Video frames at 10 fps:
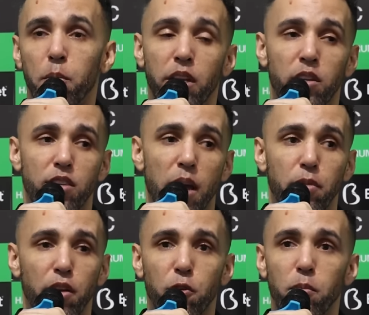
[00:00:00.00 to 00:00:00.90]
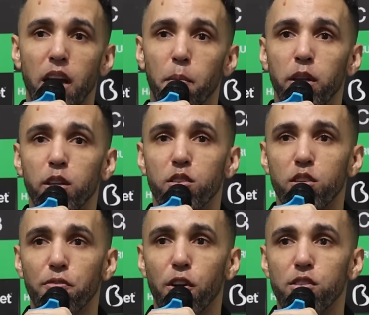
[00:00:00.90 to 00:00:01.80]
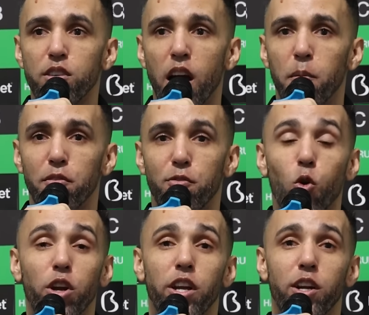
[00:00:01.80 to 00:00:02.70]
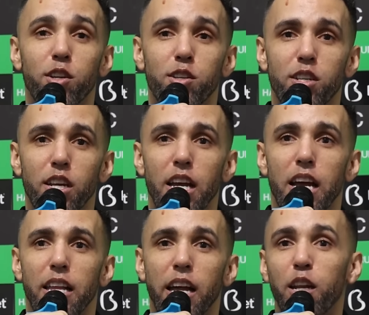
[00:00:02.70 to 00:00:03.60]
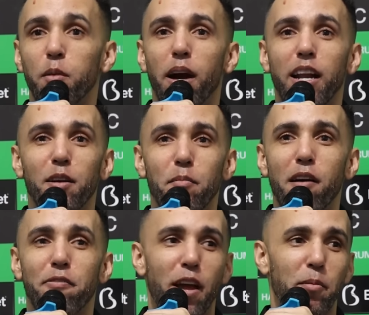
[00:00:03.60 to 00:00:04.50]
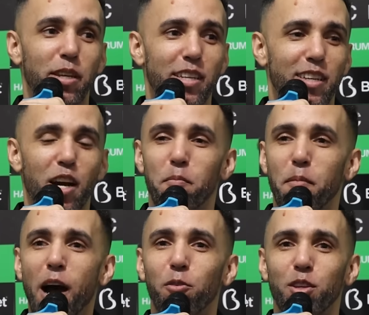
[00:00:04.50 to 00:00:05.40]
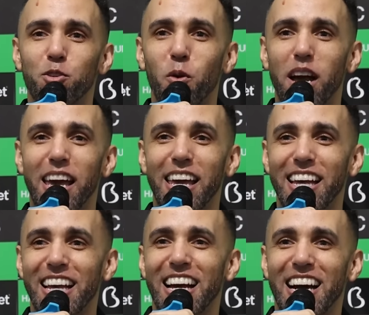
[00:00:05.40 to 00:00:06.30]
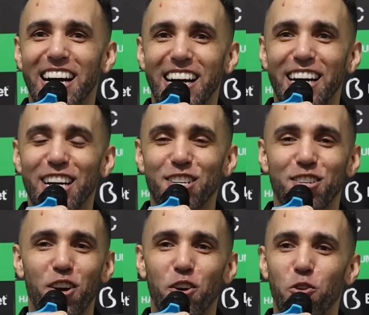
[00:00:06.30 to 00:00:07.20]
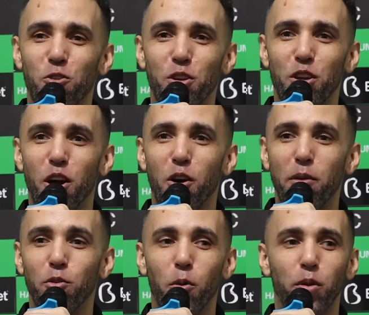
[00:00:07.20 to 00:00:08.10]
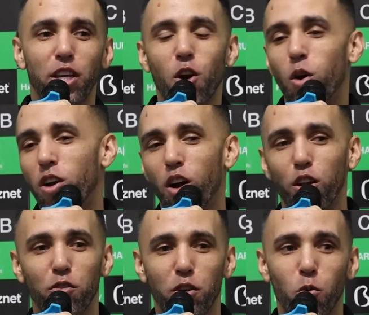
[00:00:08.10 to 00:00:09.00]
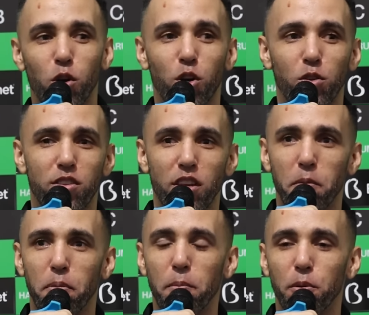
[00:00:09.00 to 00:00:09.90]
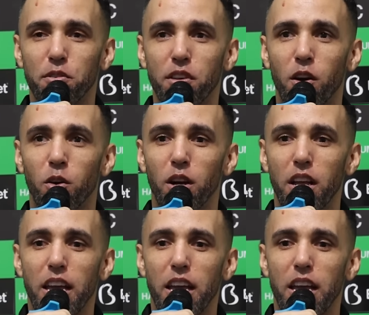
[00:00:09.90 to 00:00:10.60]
And then same thing for me. I mean, this is the first time in 4 years that anybody in my family has come out this way. So I'm normally going all over the world seeing people. So